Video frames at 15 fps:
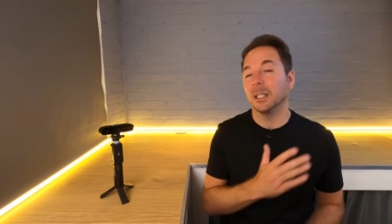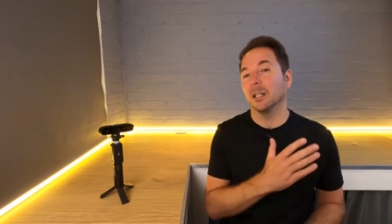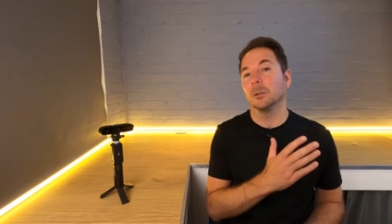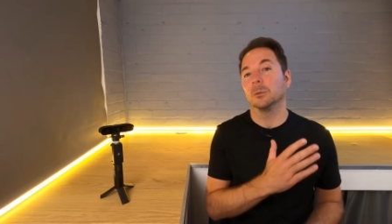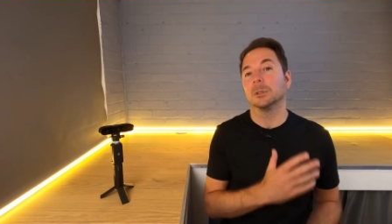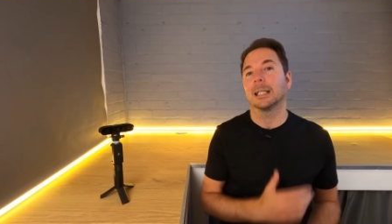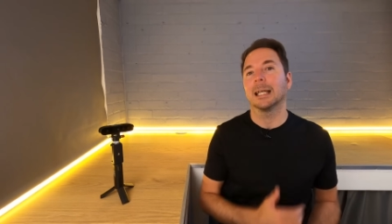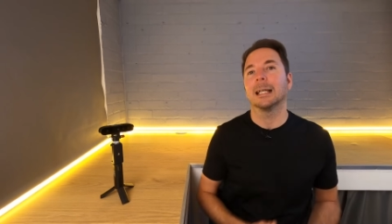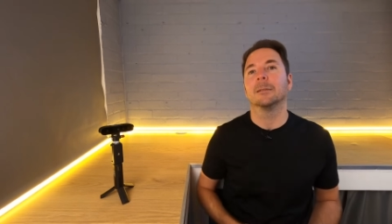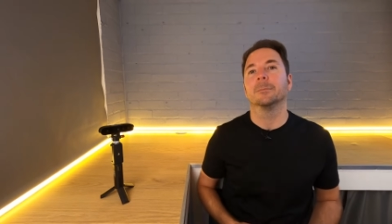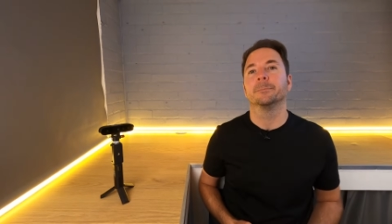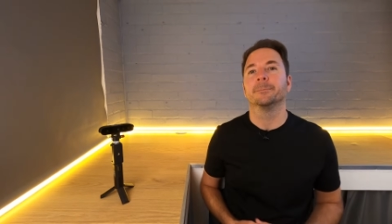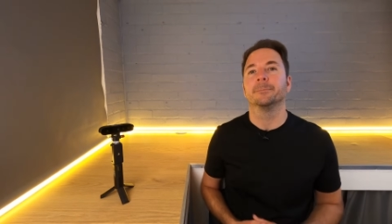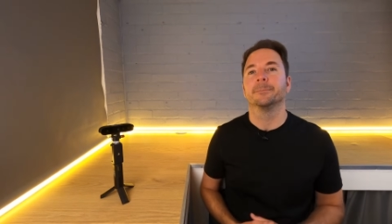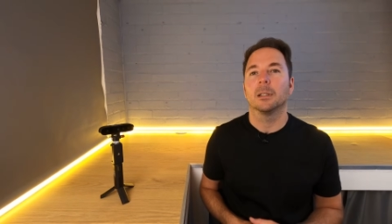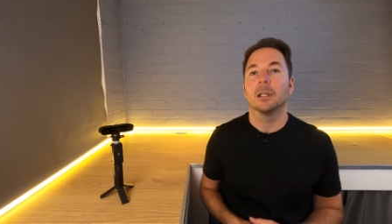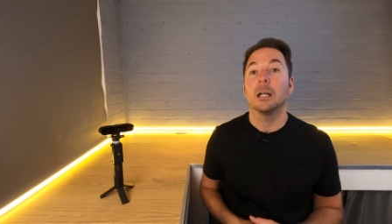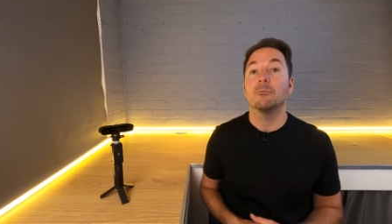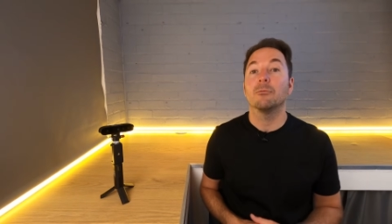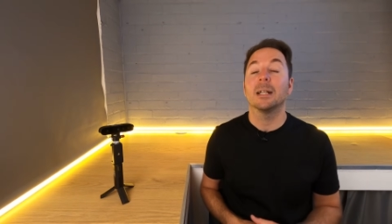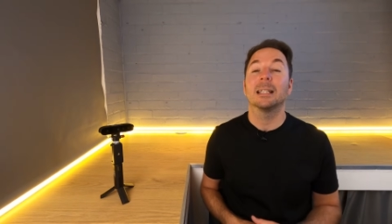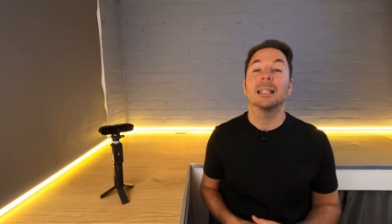the whole scan.
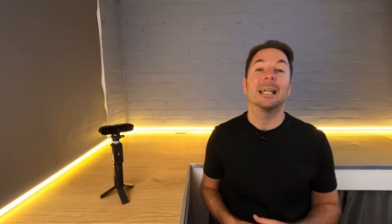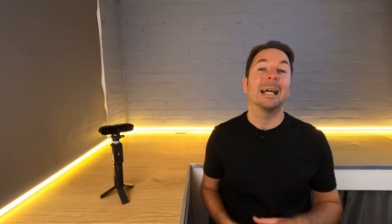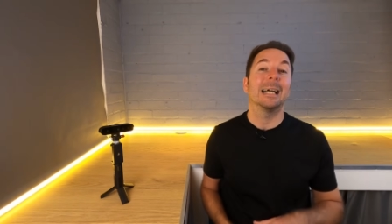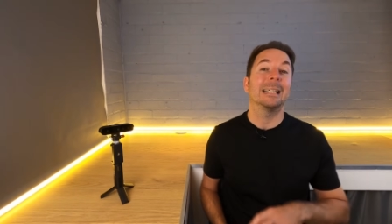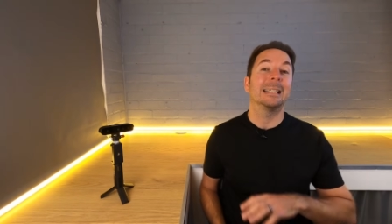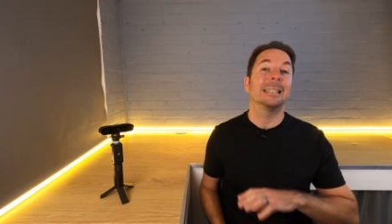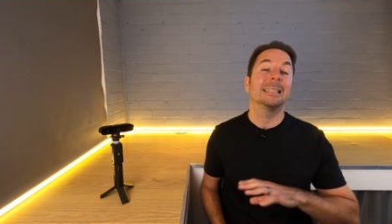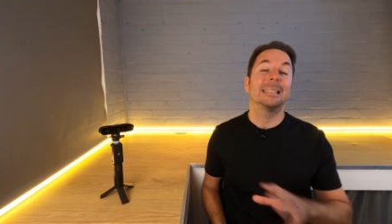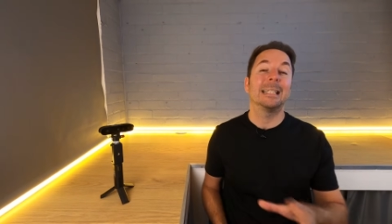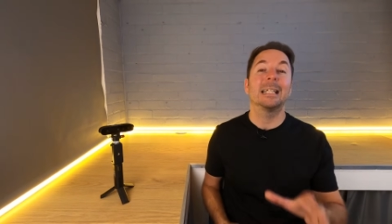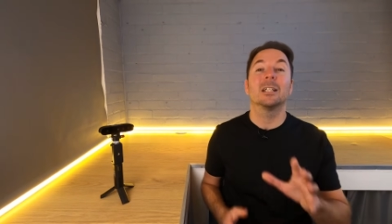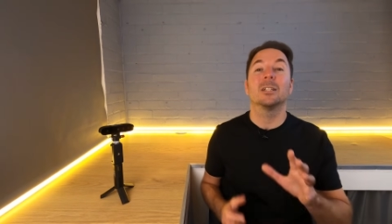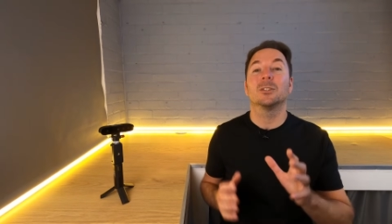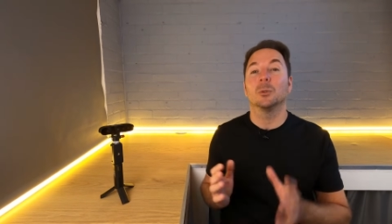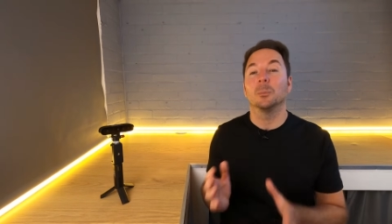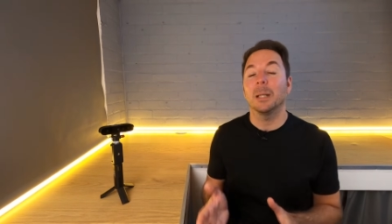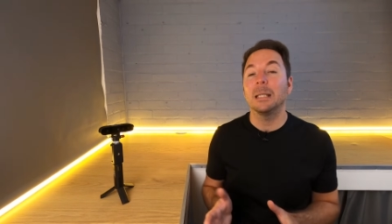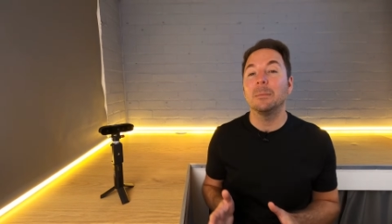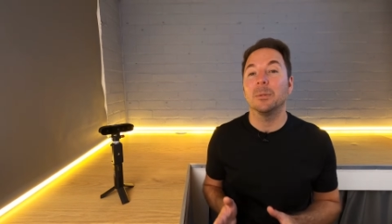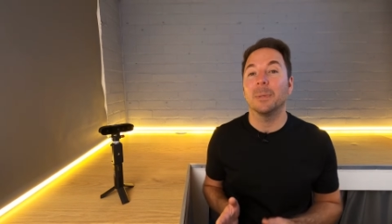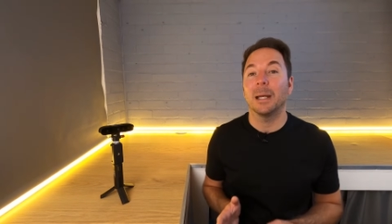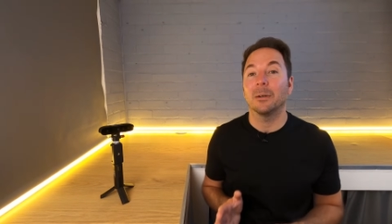I've read that adding stickers or
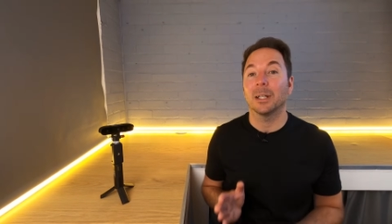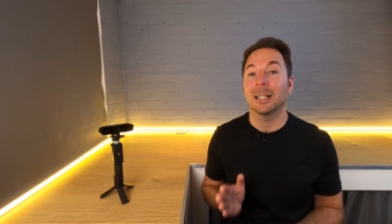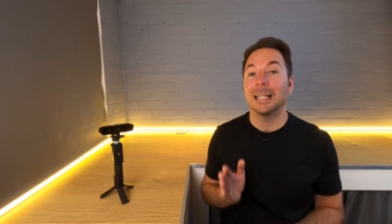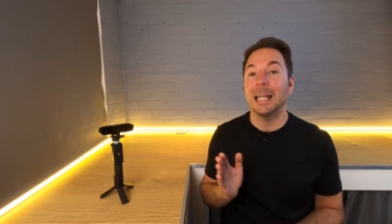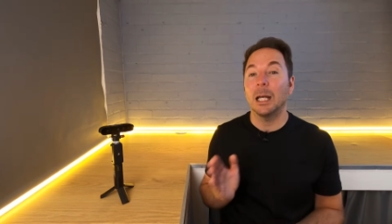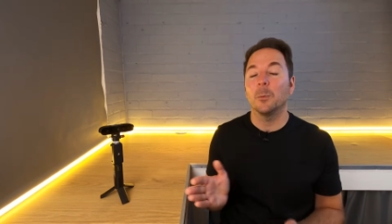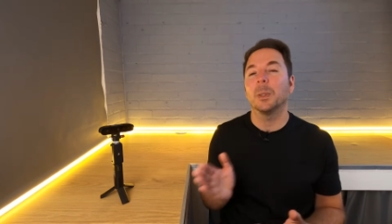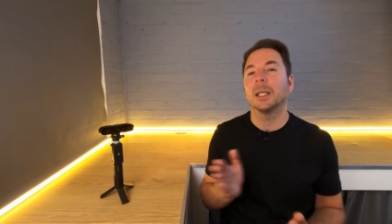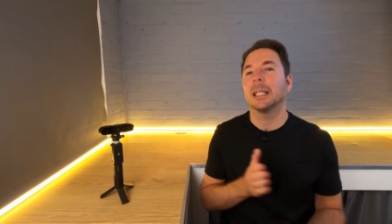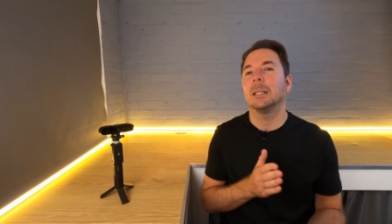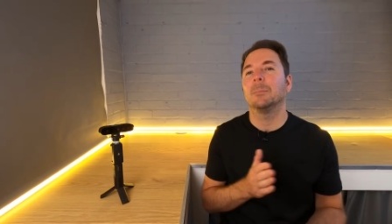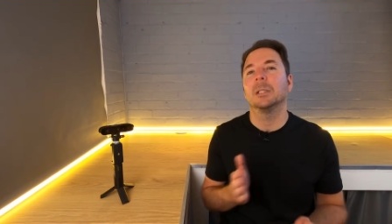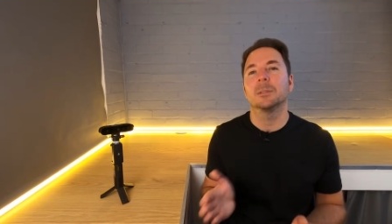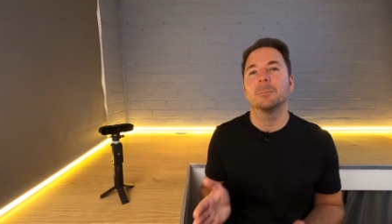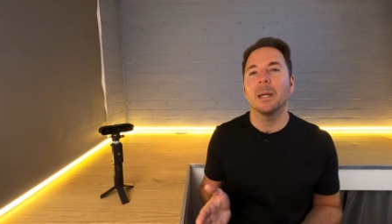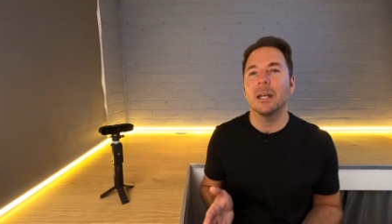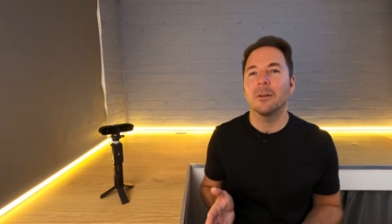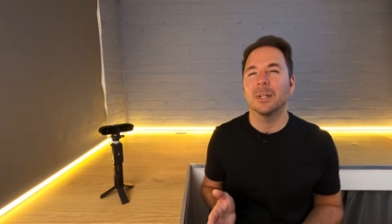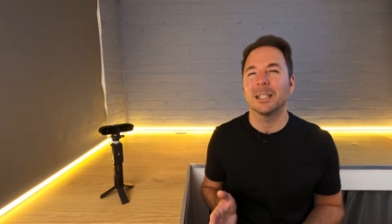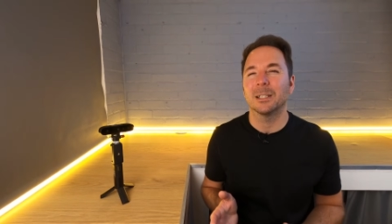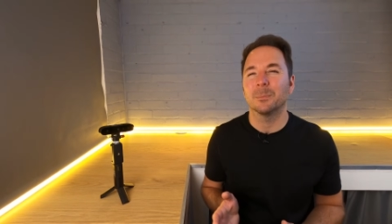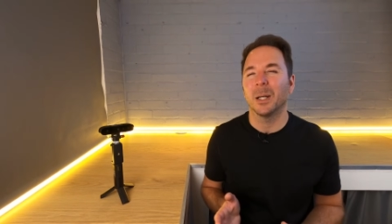baby powder can help it keep its
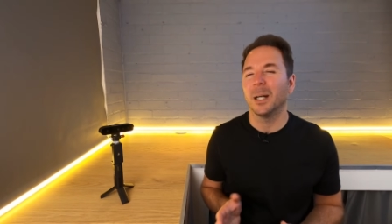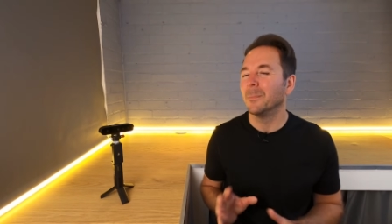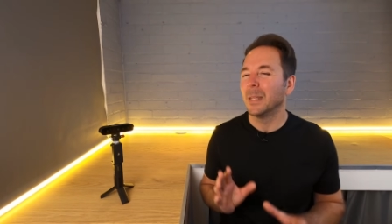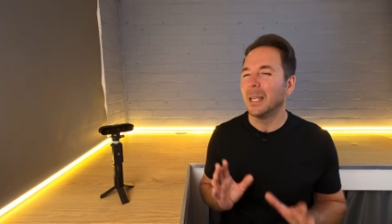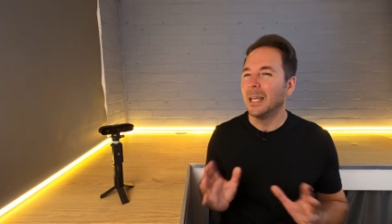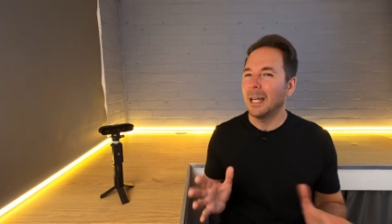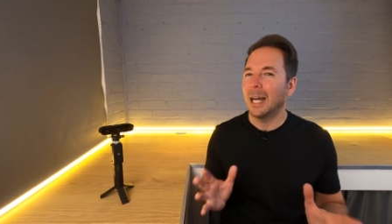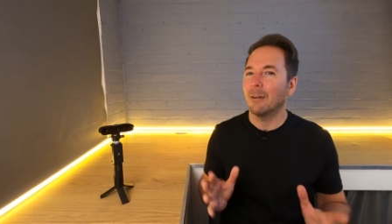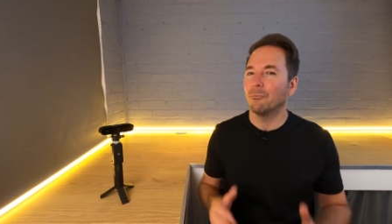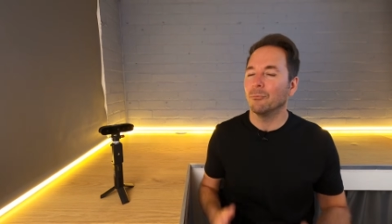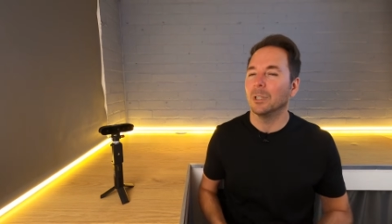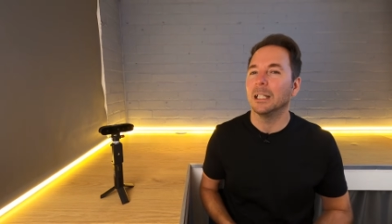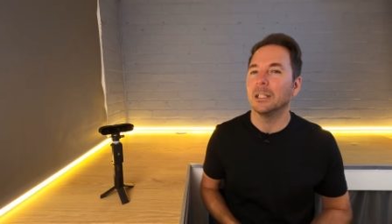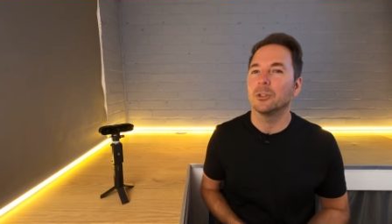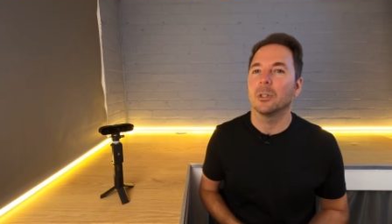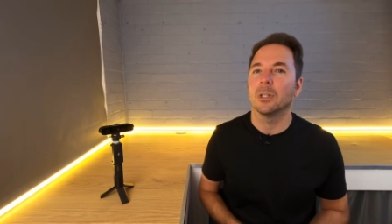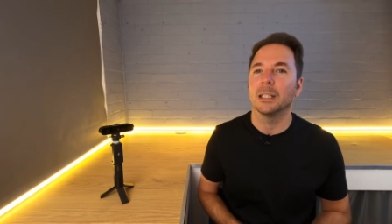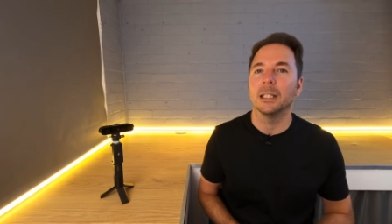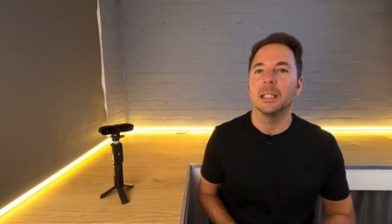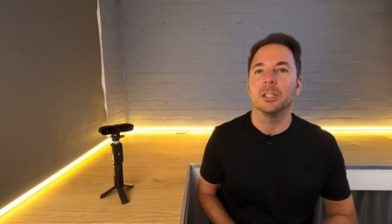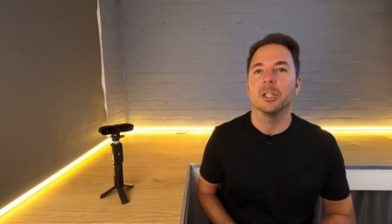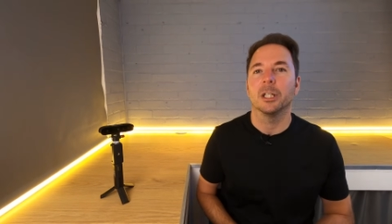bearings, but I haven't really tried
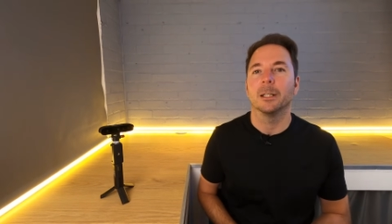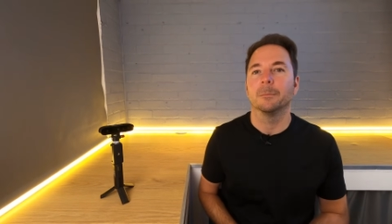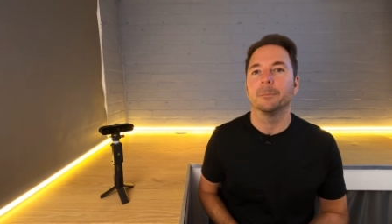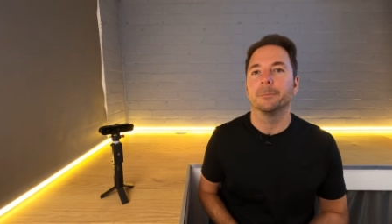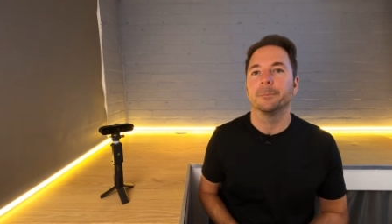these yet.